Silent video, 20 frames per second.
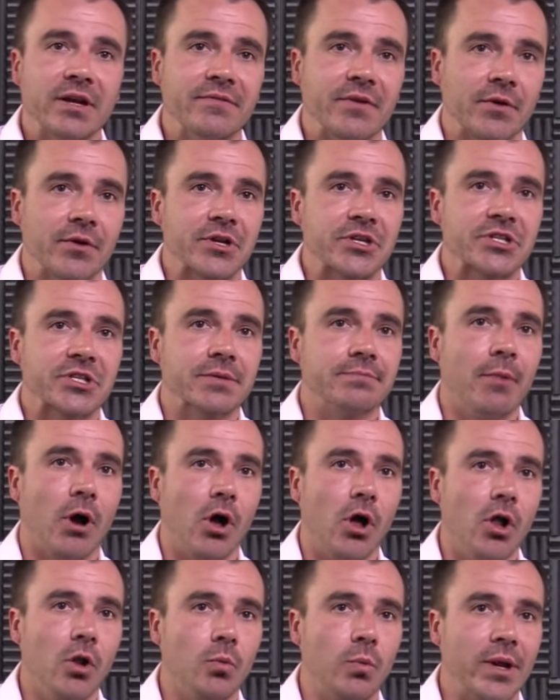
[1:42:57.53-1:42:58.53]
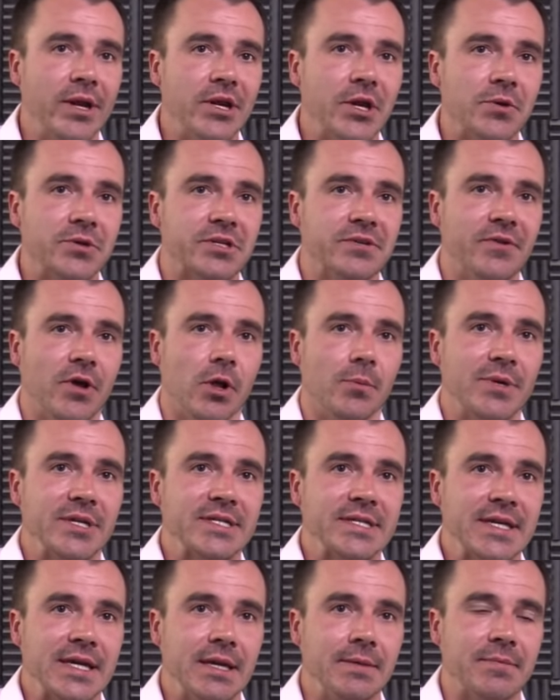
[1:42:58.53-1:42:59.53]
very small Windows development
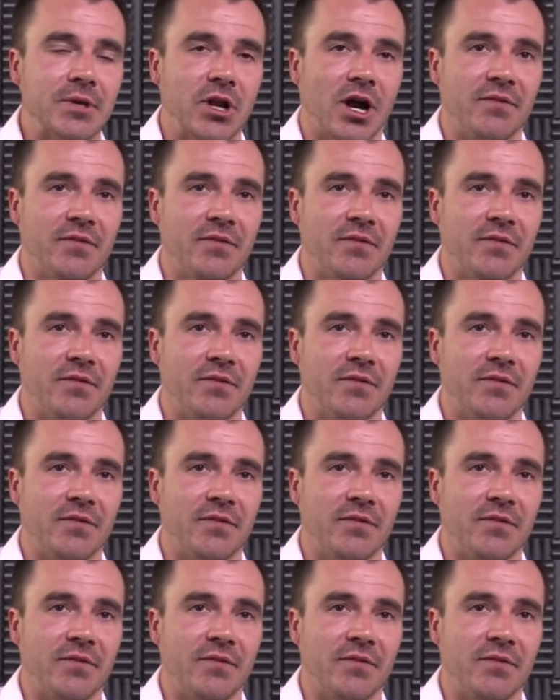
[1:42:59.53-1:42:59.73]
team that